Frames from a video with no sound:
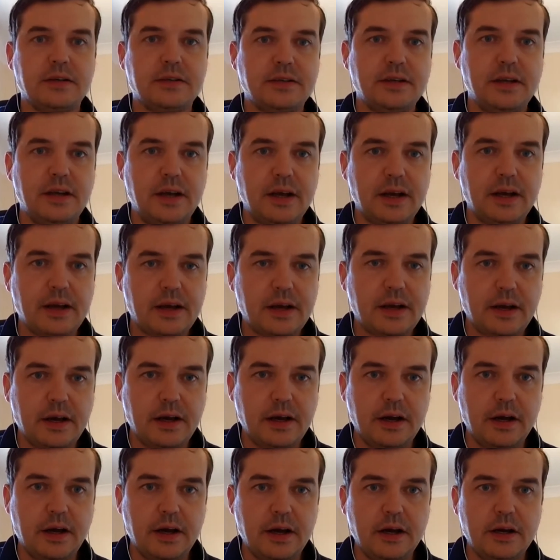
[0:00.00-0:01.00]
Nick.
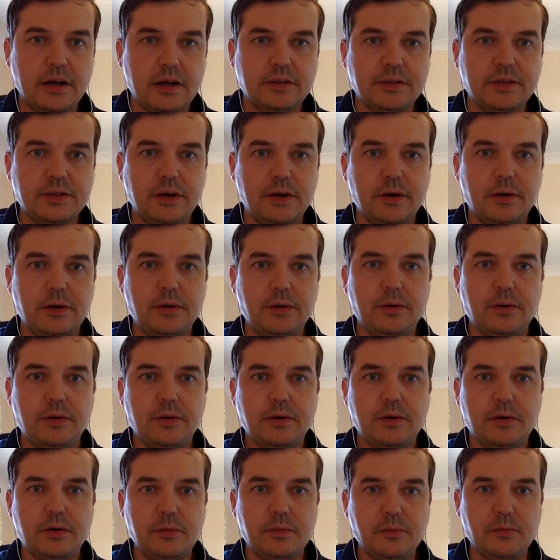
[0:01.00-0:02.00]
So
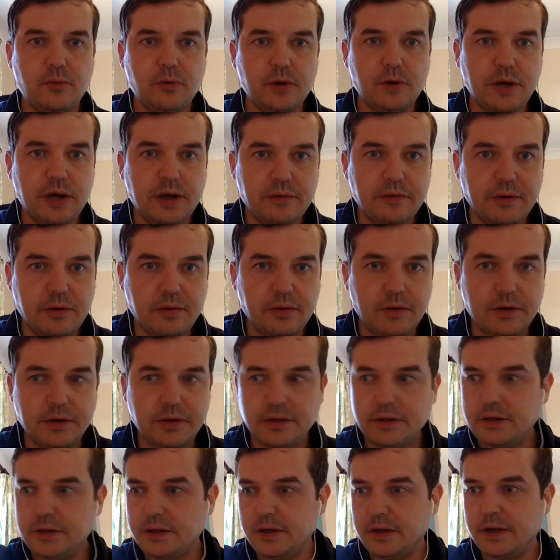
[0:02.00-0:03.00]
good morning,
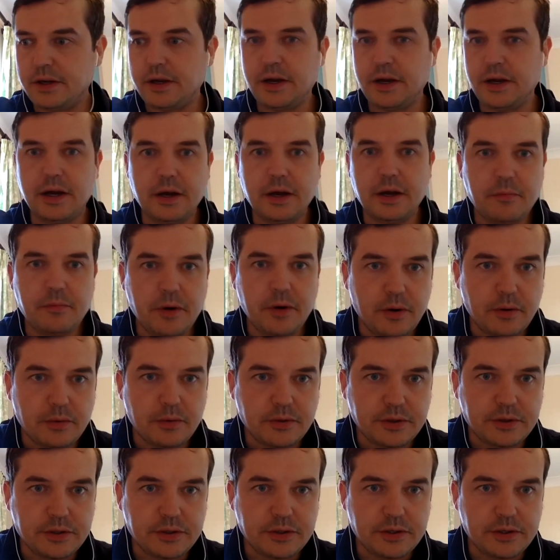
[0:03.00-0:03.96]
everyone. I'll just